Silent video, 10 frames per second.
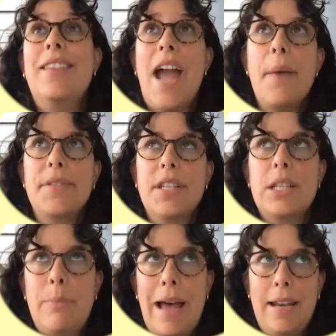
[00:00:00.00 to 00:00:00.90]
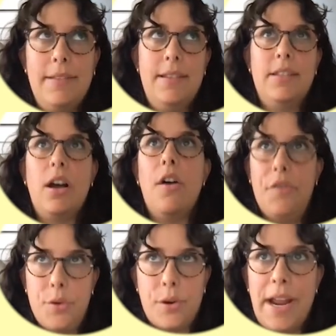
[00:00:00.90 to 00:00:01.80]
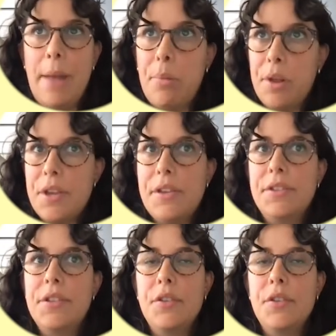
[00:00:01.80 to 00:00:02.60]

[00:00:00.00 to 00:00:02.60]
absence balances of your employees.